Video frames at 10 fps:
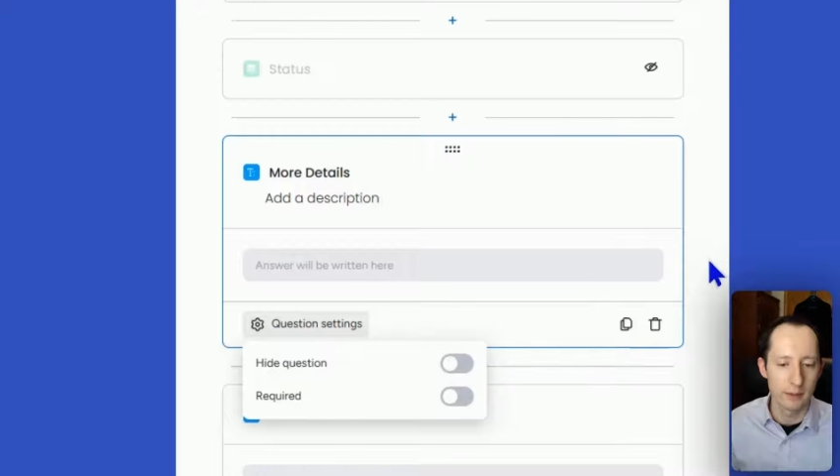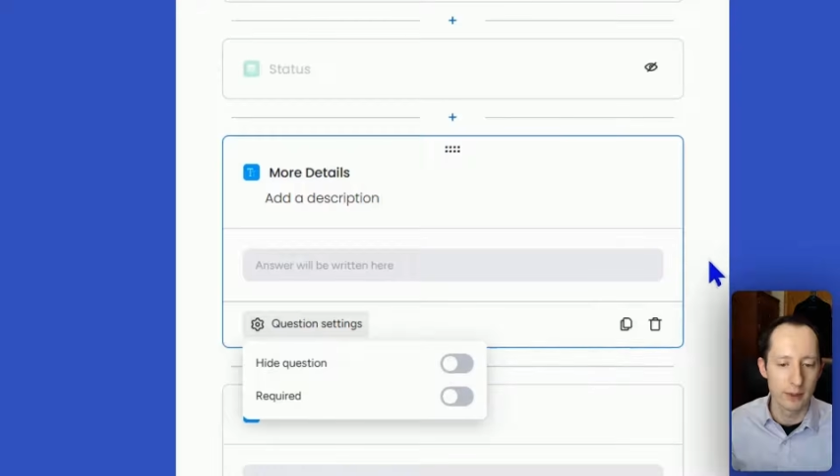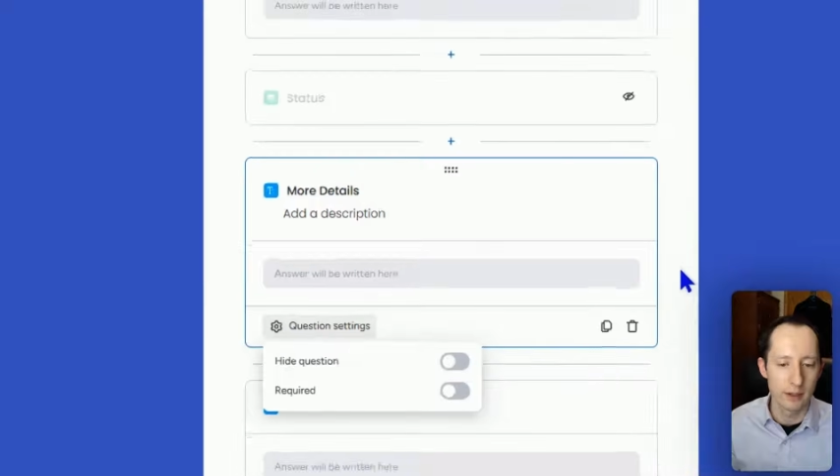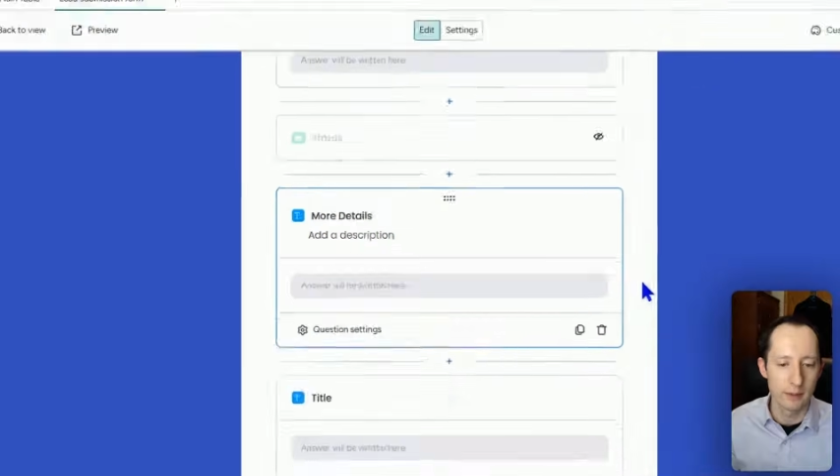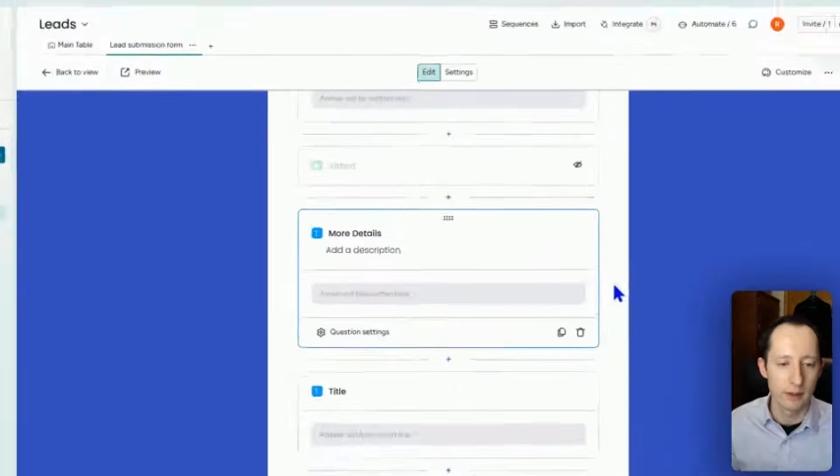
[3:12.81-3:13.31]
I'm
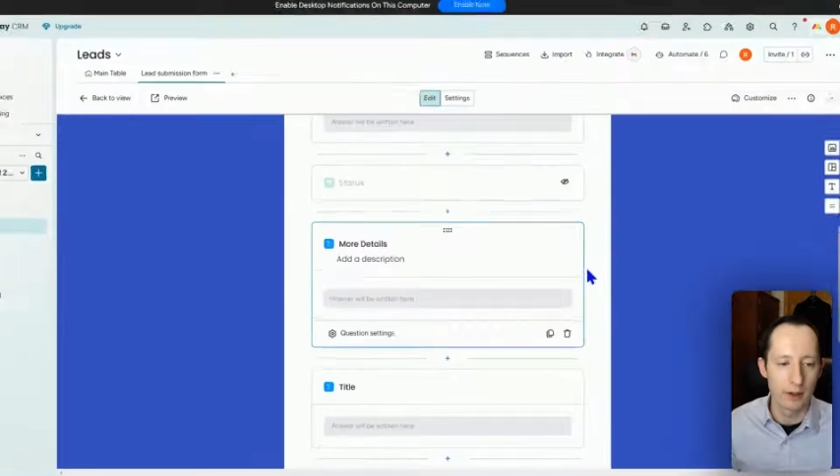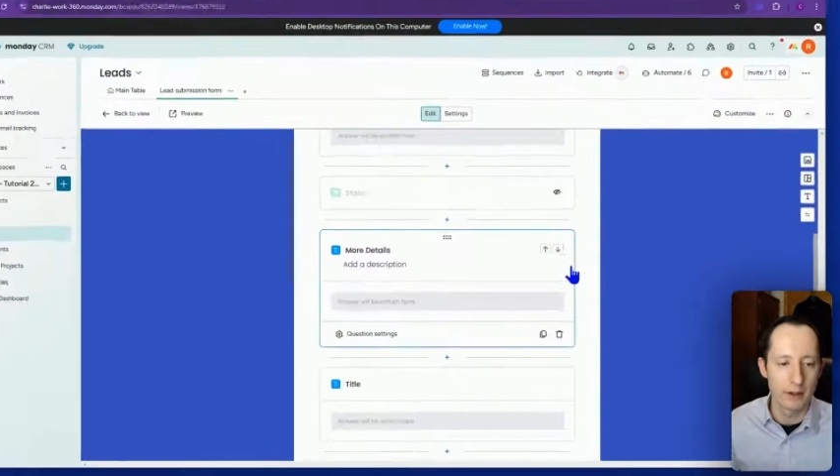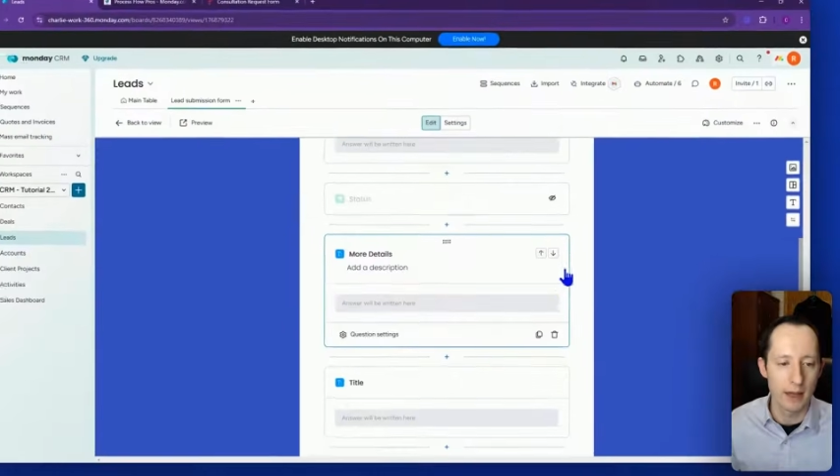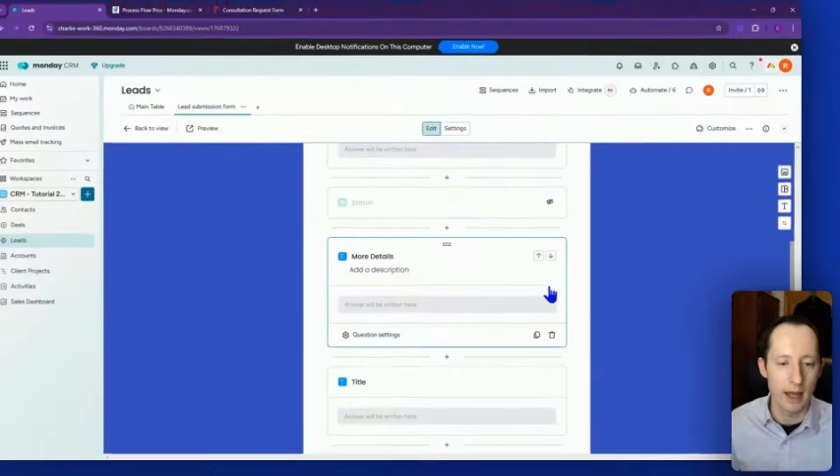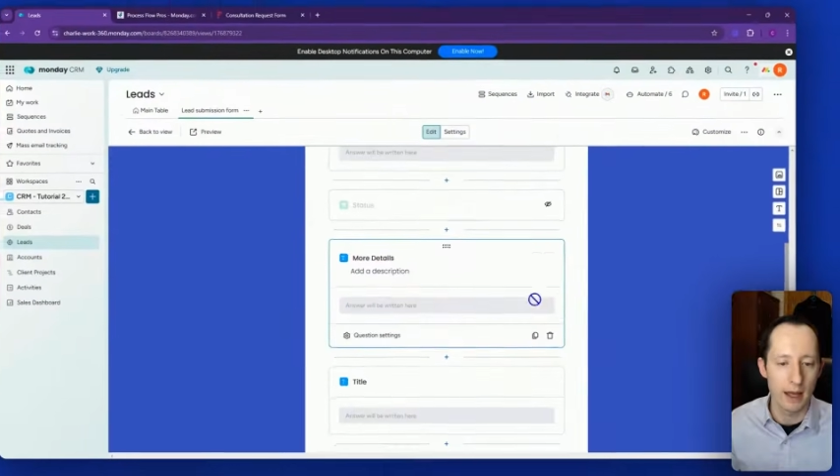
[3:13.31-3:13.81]
going to keep it where
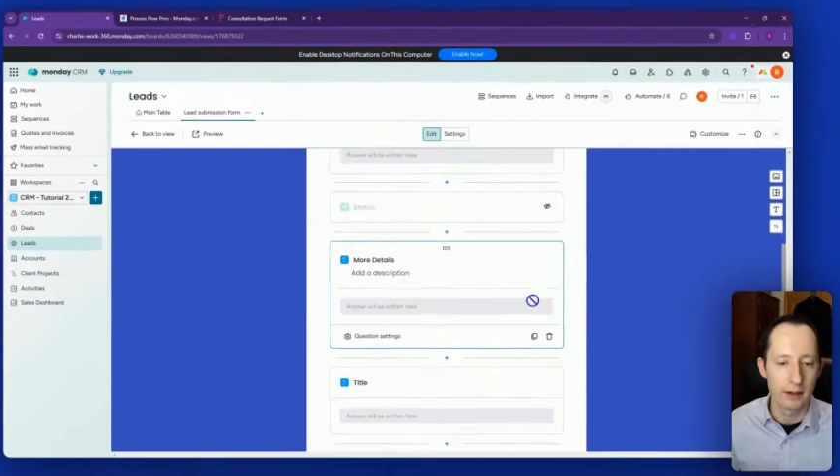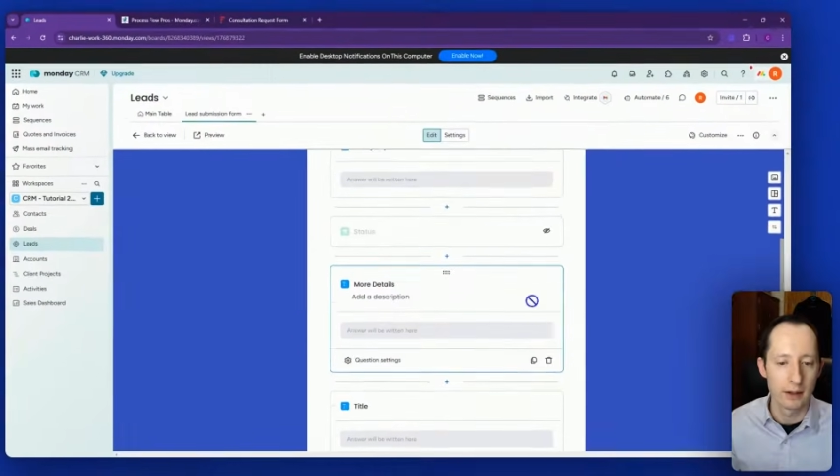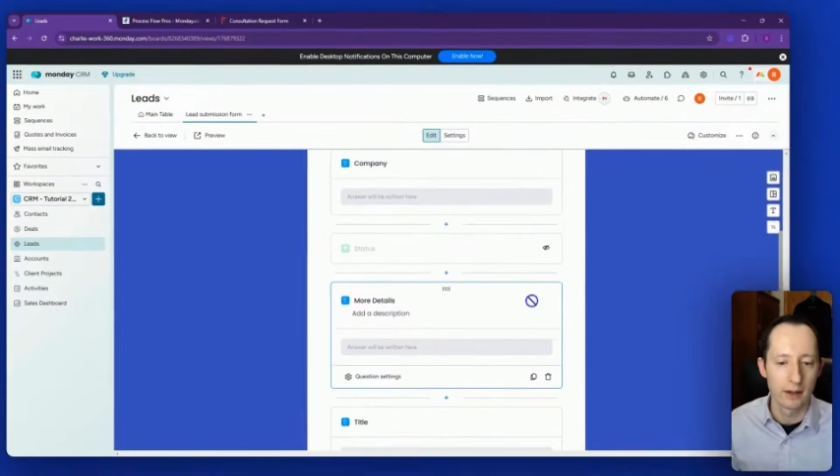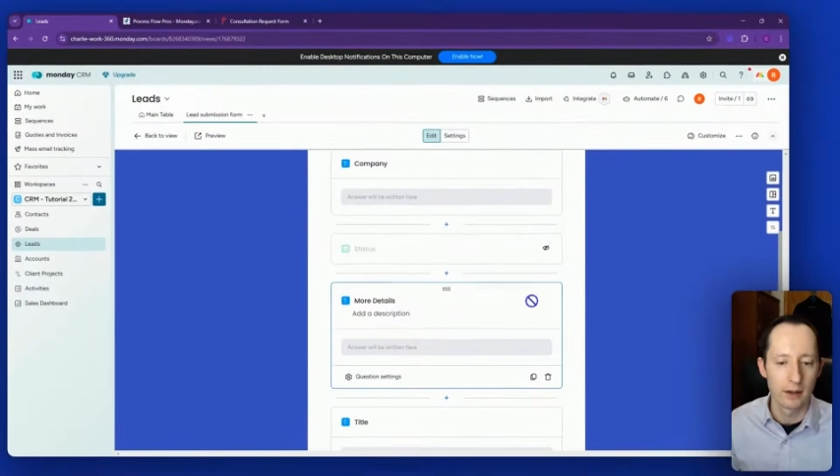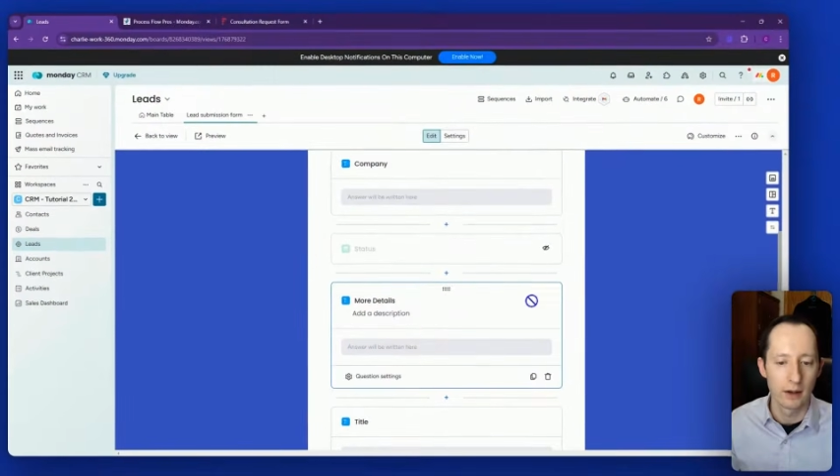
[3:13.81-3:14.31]
it's at.